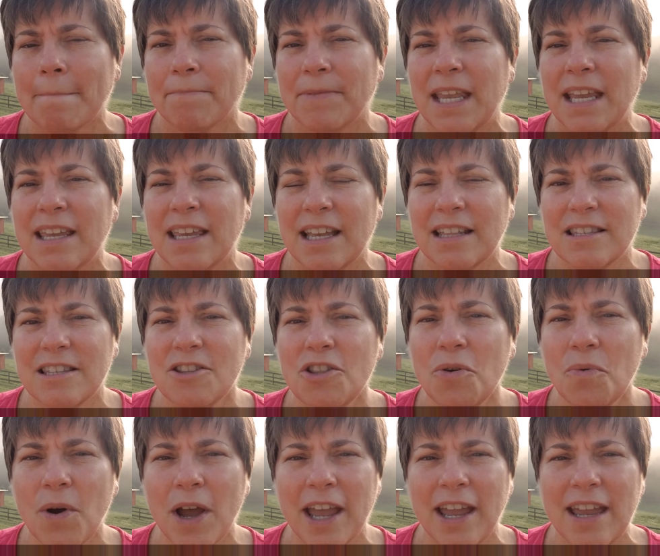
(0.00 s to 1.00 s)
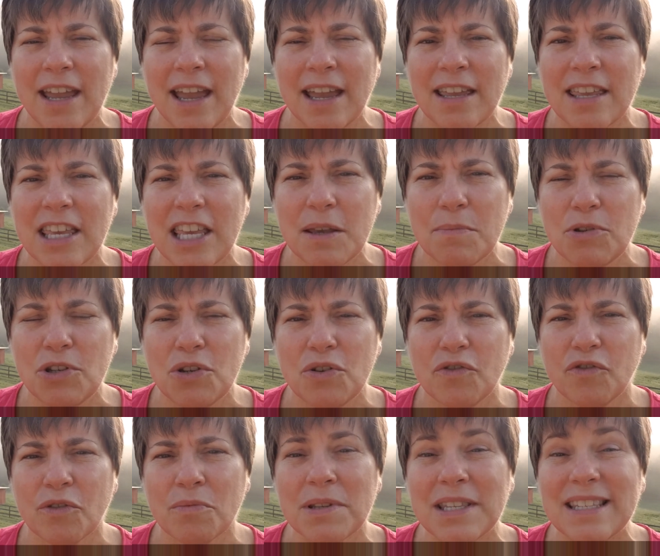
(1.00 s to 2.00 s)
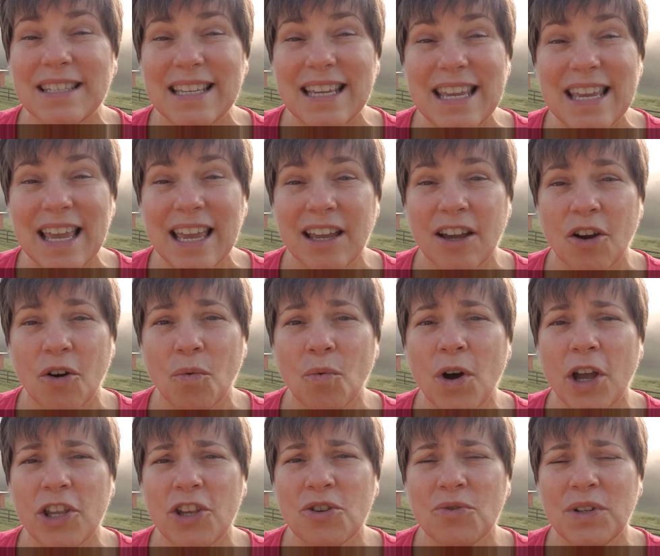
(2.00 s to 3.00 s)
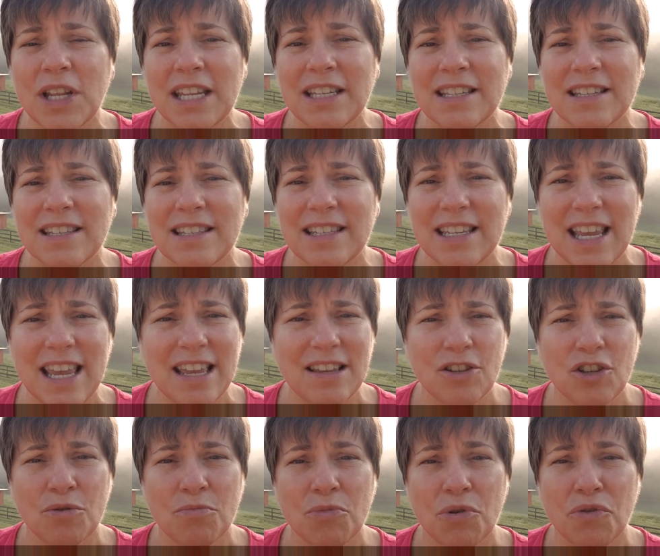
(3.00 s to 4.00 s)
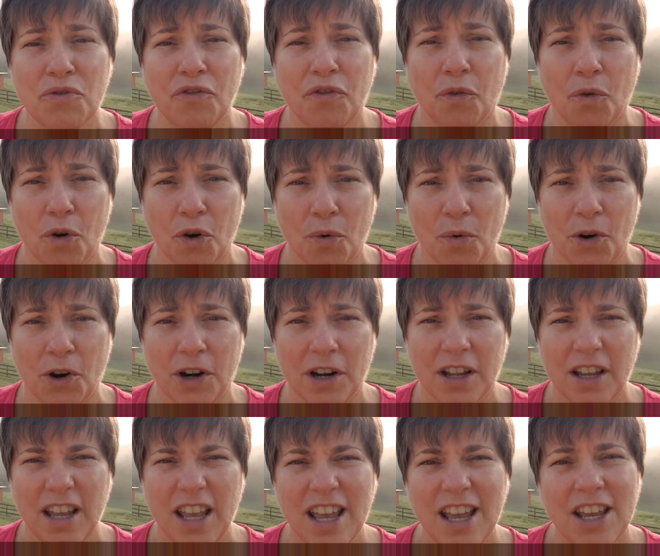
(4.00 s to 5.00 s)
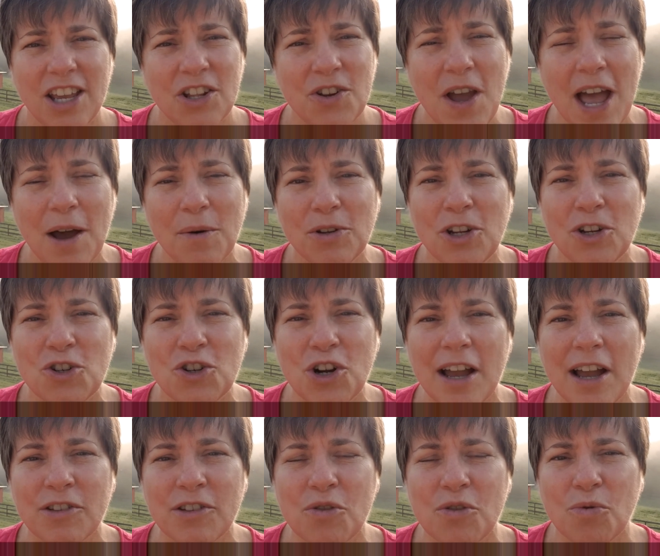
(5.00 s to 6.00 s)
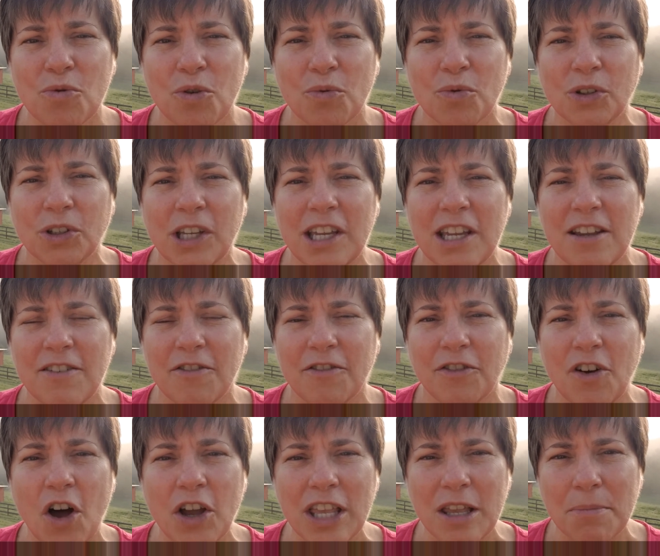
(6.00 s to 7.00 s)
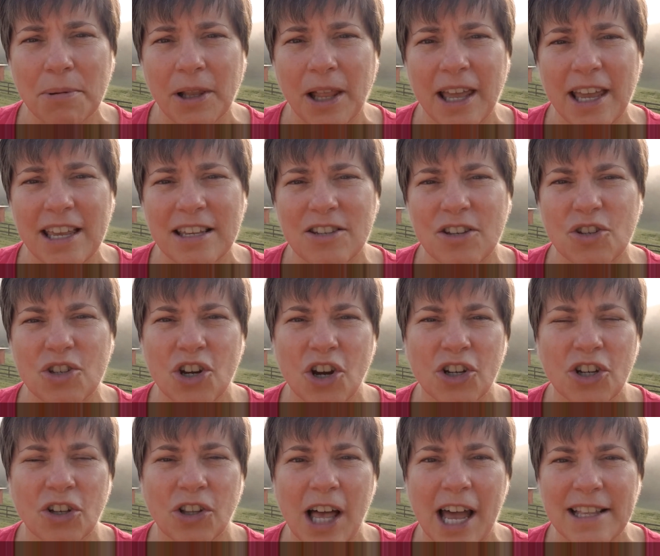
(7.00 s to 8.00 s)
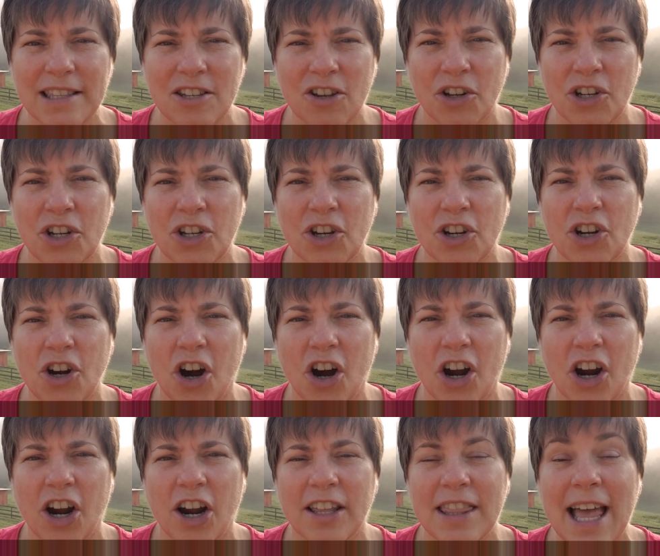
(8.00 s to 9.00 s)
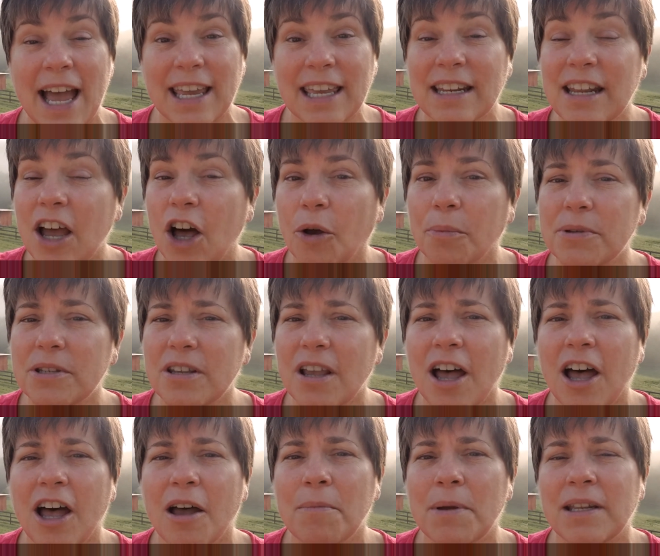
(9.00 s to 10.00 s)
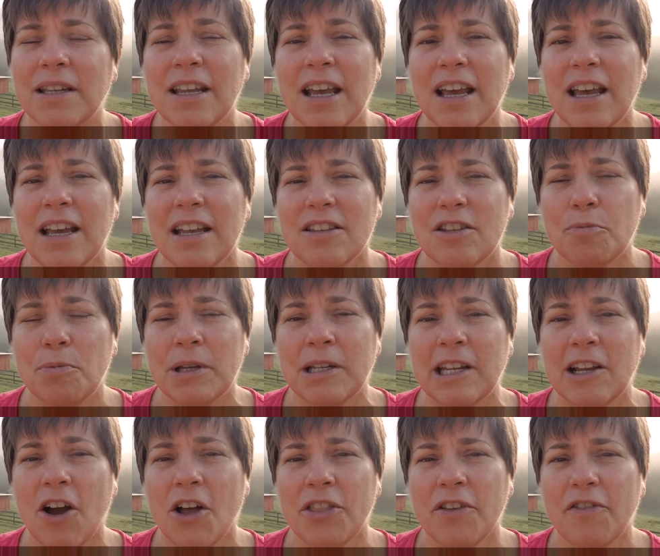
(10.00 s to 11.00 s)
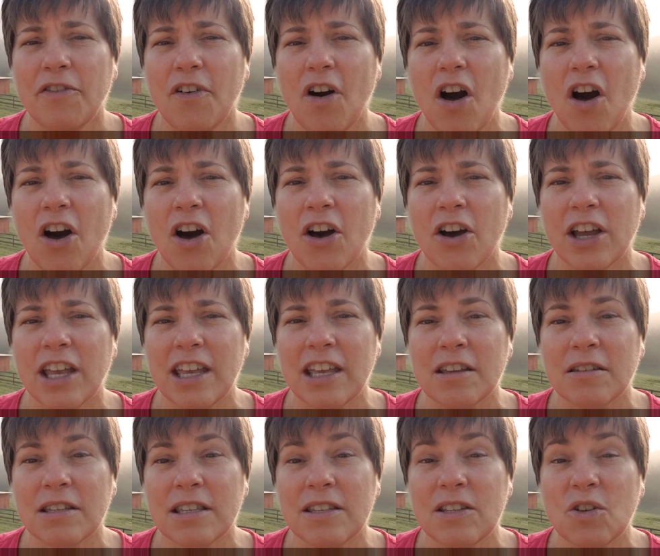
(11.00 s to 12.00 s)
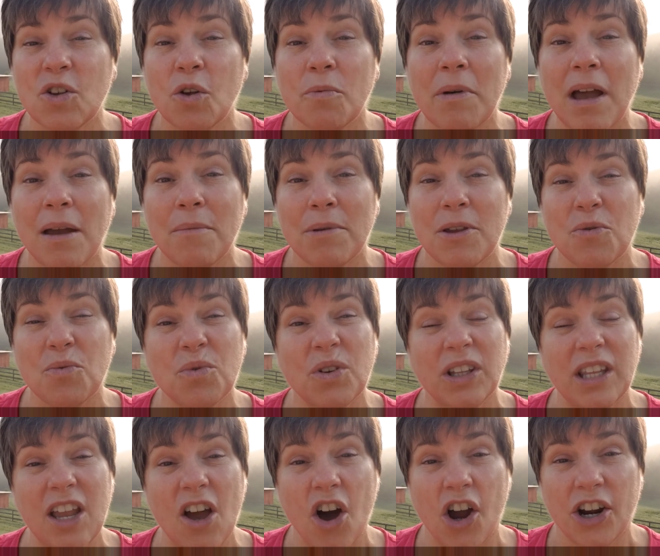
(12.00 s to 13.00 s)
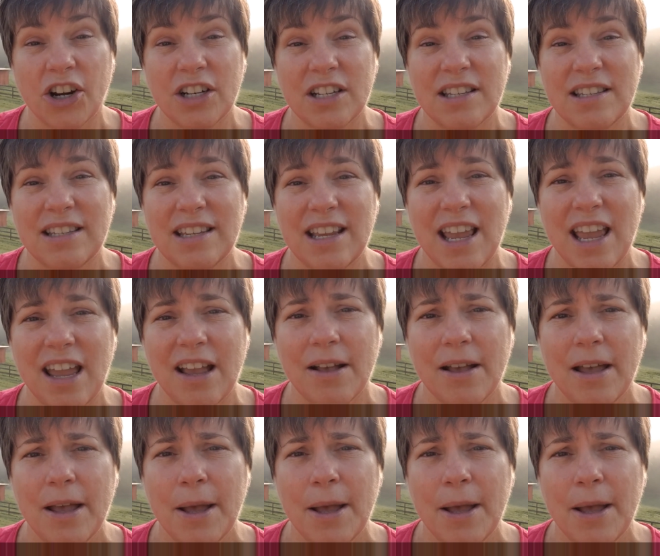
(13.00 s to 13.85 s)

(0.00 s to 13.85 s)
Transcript: It gets in the way and keeps you from seeing what you need to see to move forward. You know how when you're driving through a really foggy place, you turn your lights on in your car, and that can help some, and depending on the fog, it still might be really hard to see.